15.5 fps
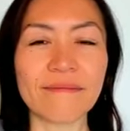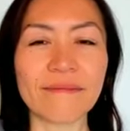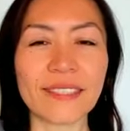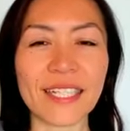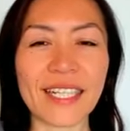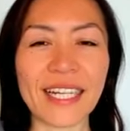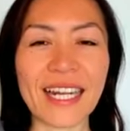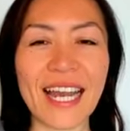
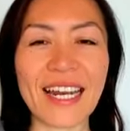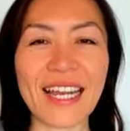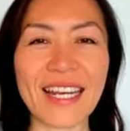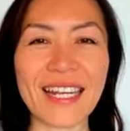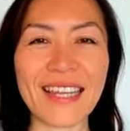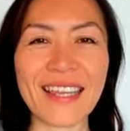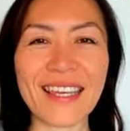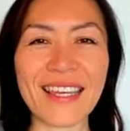You can add
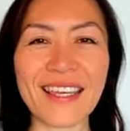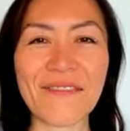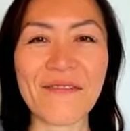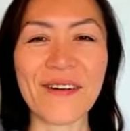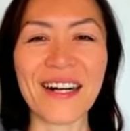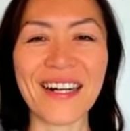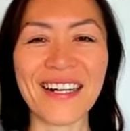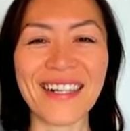anything you
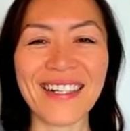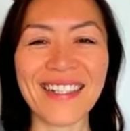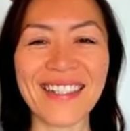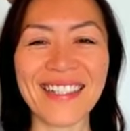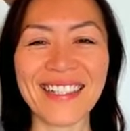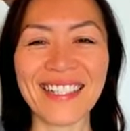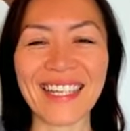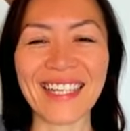
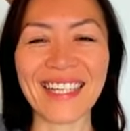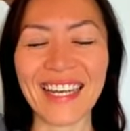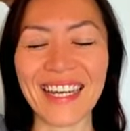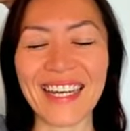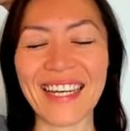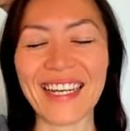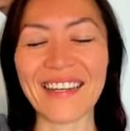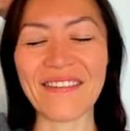want.
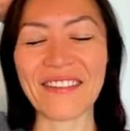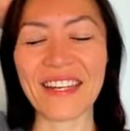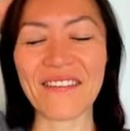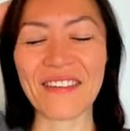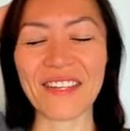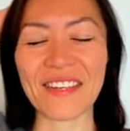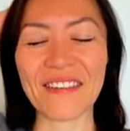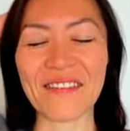
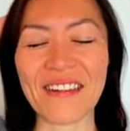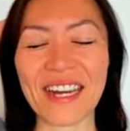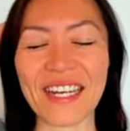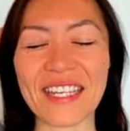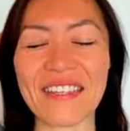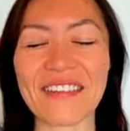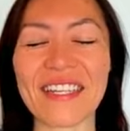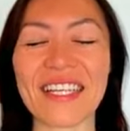Whenever you're
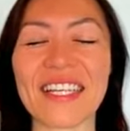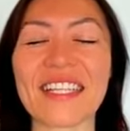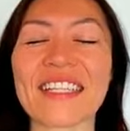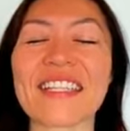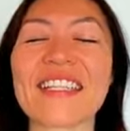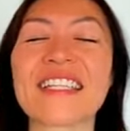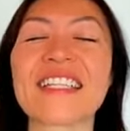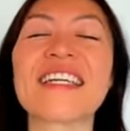ready, you
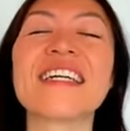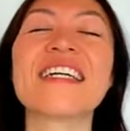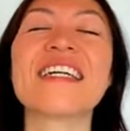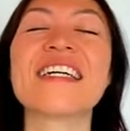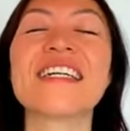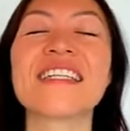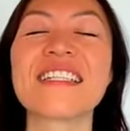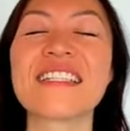can
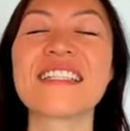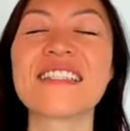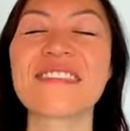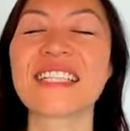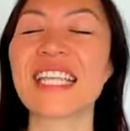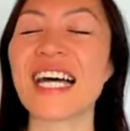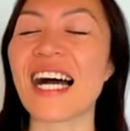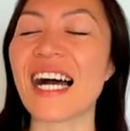just
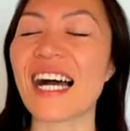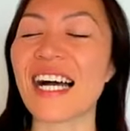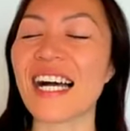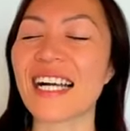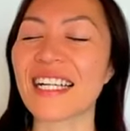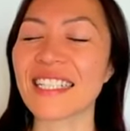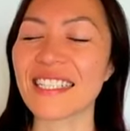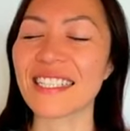
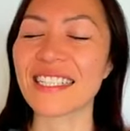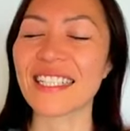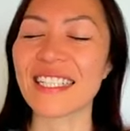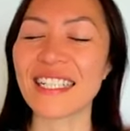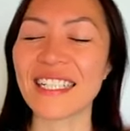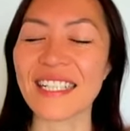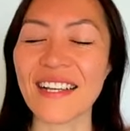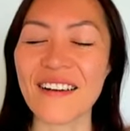relax,
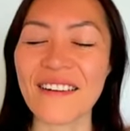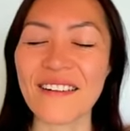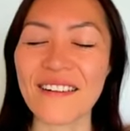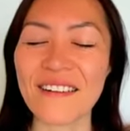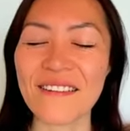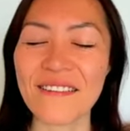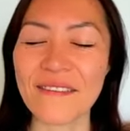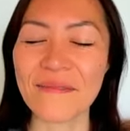let it
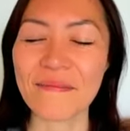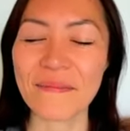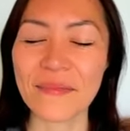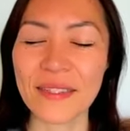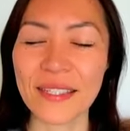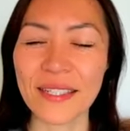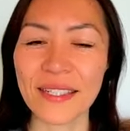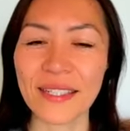go.
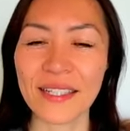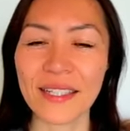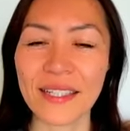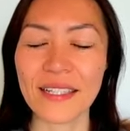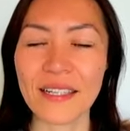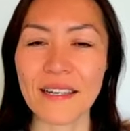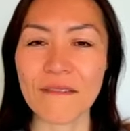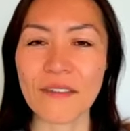
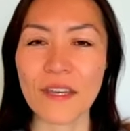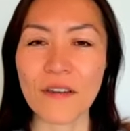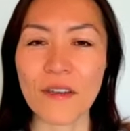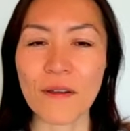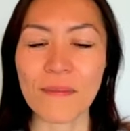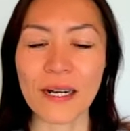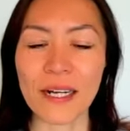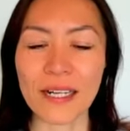Feel
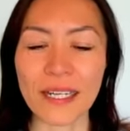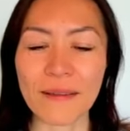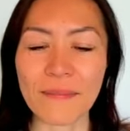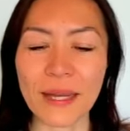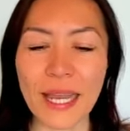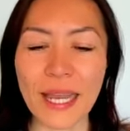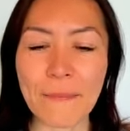your body. My